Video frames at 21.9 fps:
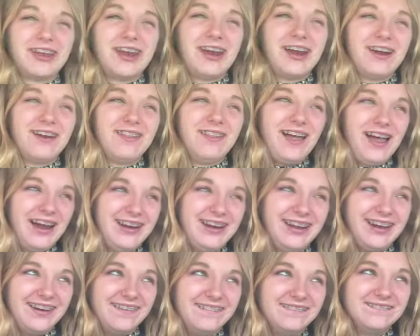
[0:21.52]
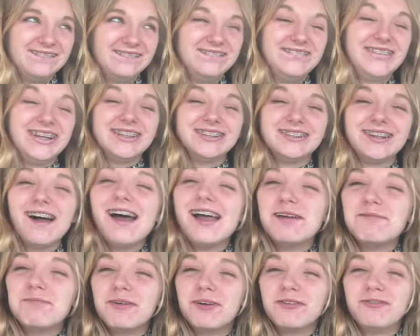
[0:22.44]
Carolina because I
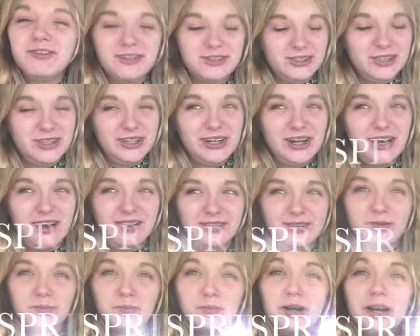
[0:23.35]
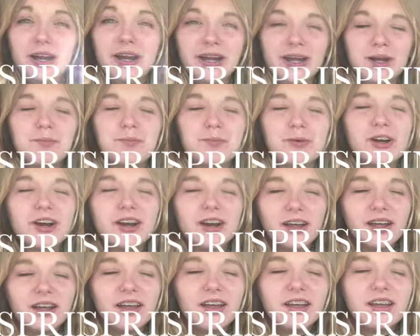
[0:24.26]
am officially on spring
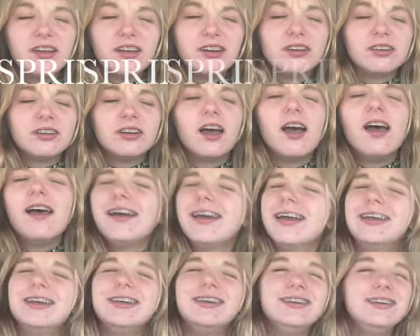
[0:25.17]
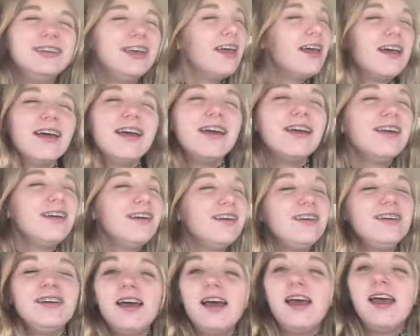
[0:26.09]
break.
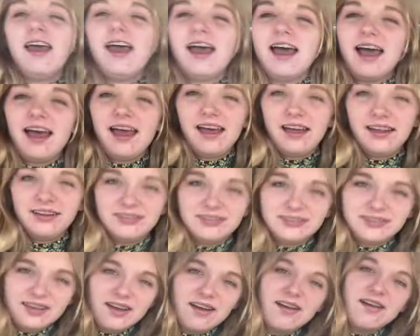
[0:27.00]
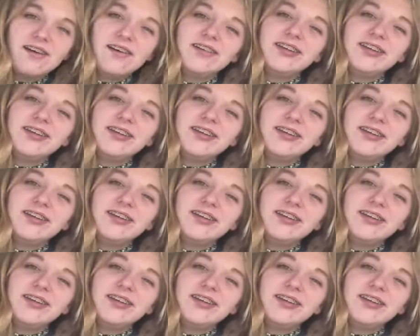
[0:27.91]
Yay! And so